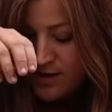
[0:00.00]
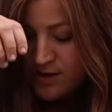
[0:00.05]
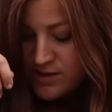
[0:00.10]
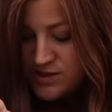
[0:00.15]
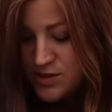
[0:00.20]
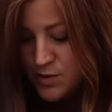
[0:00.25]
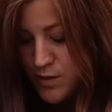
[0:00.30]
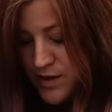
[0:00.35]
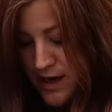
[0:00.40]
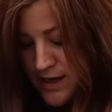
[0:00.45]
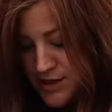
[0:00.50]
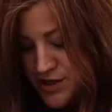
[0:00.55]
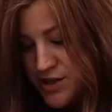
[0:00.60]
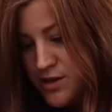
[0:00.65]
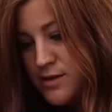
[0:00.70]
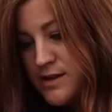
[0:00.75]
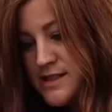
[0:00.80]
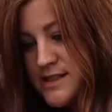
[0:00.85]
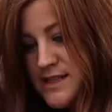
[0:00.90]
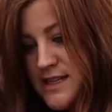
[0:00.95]
So what I
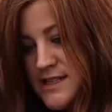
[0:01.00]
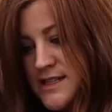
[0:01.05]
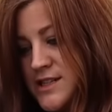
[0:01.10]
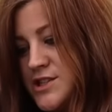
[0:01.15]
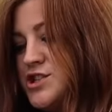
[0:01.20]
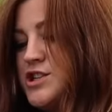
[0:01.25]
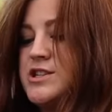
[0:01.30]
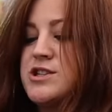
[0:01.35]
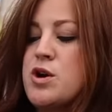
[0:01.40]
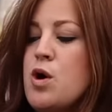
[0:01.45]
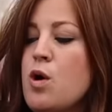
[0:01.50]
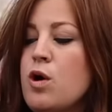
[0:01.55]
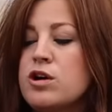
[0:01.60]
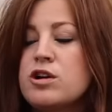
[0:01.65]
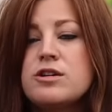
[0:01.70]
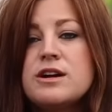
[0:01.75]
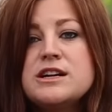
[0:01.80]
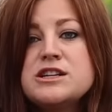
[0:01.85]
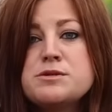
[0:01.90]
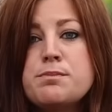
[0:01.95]
do is this is just
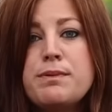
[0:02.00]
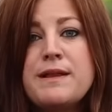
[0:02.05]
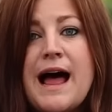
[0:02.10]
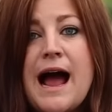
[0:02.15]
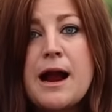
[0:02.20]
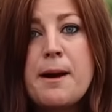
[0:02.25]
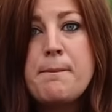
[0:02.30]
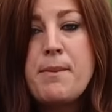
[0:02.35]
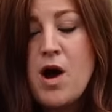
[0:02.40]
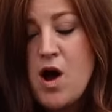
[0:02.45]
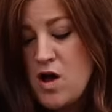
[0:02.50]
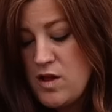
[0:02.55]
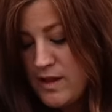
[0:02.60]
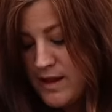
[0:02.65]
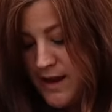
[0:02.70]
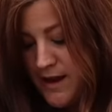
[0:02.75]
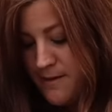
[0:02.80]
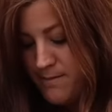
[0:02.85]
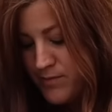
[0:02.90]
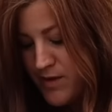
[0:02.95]
quarter inch black
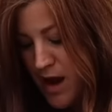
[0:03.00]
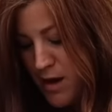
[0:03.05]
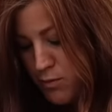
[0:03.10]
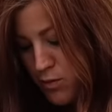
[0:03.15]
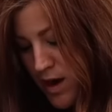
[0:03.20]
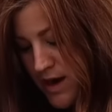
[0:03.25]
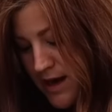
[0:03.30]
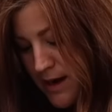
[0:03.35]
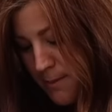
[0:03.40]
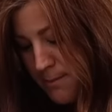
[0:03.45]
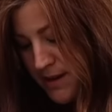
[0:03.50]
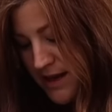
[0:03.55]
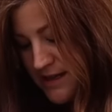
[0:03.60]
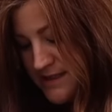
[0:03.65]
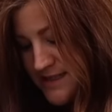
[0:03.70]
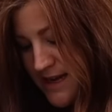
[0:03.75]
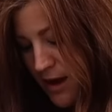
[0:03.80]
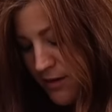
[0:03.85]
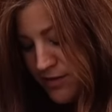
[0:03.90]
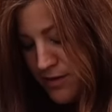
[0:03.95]
poly. I'm running a
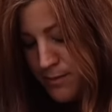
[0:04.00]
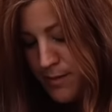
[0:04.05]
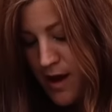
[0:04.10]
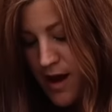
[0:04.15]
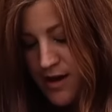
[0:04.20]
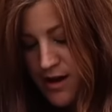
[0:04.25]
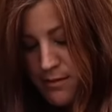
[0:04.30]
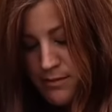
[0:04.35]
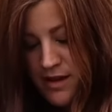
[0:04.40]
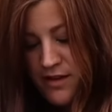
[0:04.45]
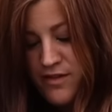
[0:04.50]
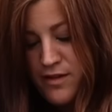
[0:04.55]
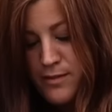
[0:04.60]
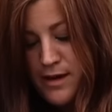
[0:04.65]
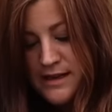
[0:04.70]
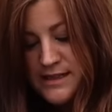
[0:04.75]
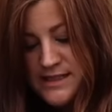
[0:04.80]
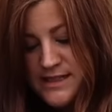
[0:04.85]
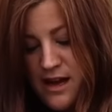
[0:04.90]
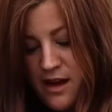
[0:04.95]
piece out the bottom, giving
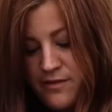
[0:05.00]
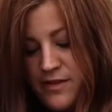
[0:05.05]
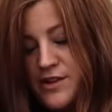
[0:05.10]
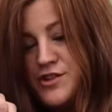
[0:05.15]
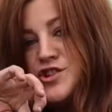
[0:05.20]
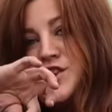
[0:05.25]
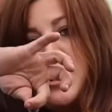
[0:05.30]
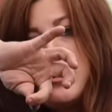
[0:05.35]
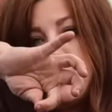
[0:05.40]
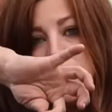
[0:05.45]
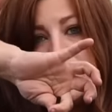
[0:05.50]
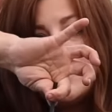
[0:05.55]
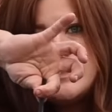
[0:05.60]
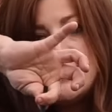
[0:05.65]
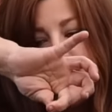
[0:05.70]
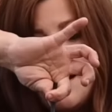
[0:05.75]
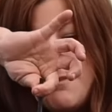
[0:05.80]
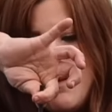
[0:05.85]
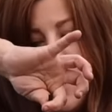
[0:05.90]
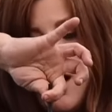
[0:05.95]
myself a generous
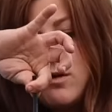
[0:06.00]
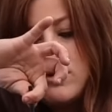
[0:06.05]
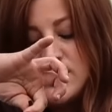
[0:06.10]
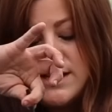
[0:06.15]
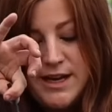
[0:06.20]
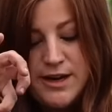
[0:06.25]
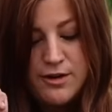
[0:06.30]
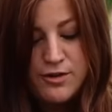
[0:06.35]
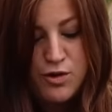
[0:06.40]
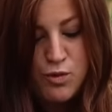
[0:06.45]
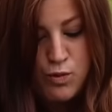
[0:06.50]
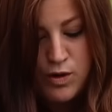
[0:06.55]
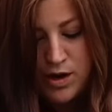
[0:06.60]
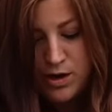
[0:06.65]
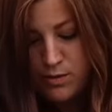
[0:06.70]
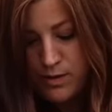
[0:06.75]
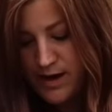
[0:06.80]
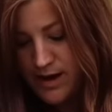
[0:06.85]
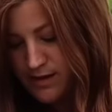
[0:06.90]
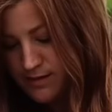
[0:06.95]
amount here to
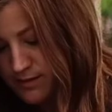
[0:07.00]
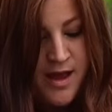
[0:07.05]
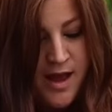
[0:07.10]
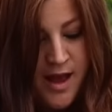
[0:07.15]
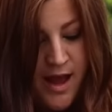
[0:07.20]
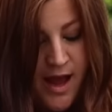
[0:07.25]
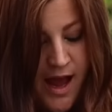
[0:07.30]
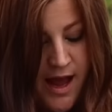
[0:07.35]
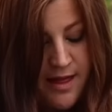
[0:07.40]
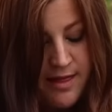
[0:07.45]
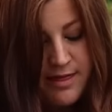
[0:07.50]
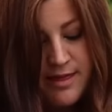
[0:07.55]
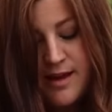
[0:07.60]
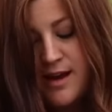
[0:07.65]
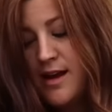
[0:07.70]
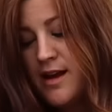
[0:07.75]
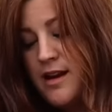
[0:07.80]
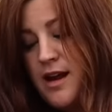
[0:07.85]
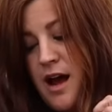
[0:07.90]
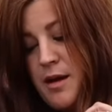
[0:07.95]
work with. And
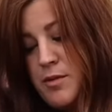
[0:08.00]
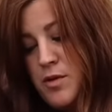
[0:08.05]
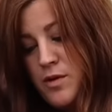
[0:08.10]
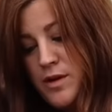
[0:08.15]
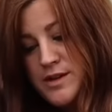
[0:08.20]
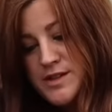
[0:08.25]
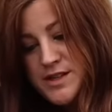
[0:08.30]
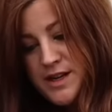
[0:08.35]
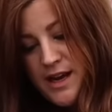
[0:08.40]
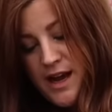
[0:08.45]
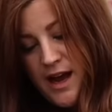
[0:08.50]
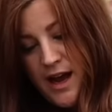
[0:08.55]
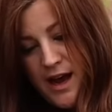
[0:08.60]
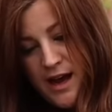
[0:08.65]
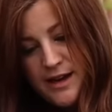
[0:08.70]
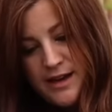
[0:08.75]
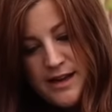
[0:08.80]
then I'm going to cut